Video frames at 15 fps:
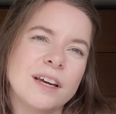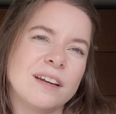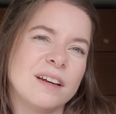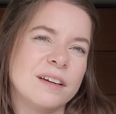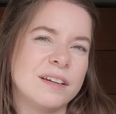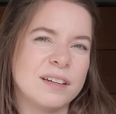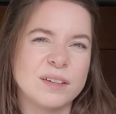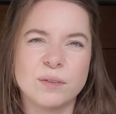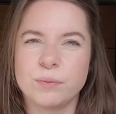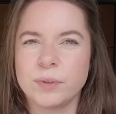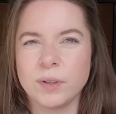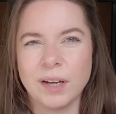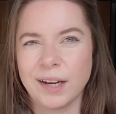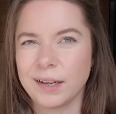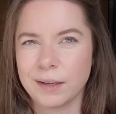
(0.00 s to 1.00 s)
and I didn't
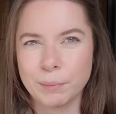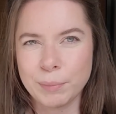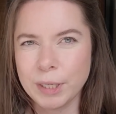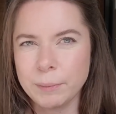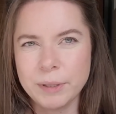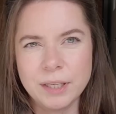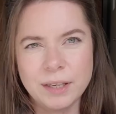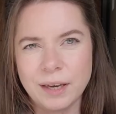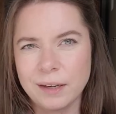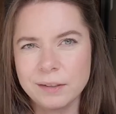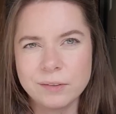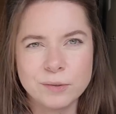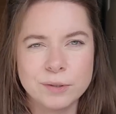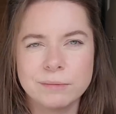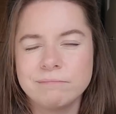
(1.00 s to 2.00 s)
feel like a baby
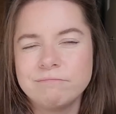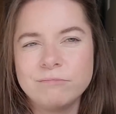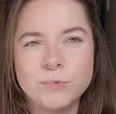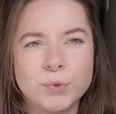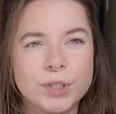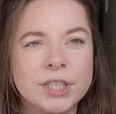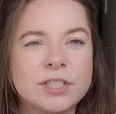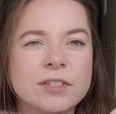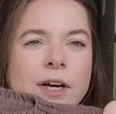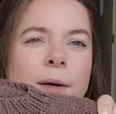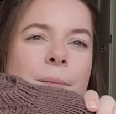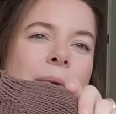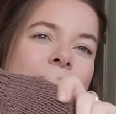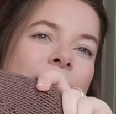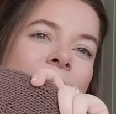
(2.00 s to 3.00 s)
had for this time.